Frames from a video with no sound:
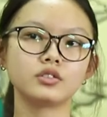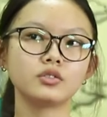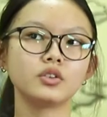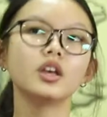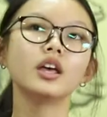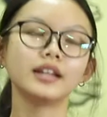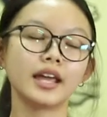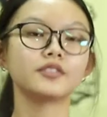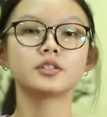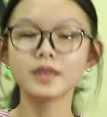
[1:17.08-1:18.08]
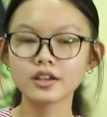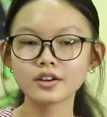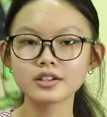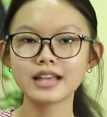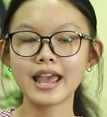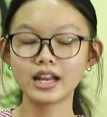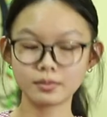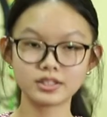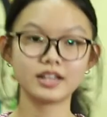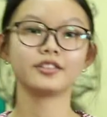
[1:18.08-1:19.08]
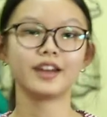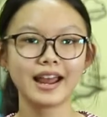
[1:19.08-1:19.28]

to native speakers and imitating their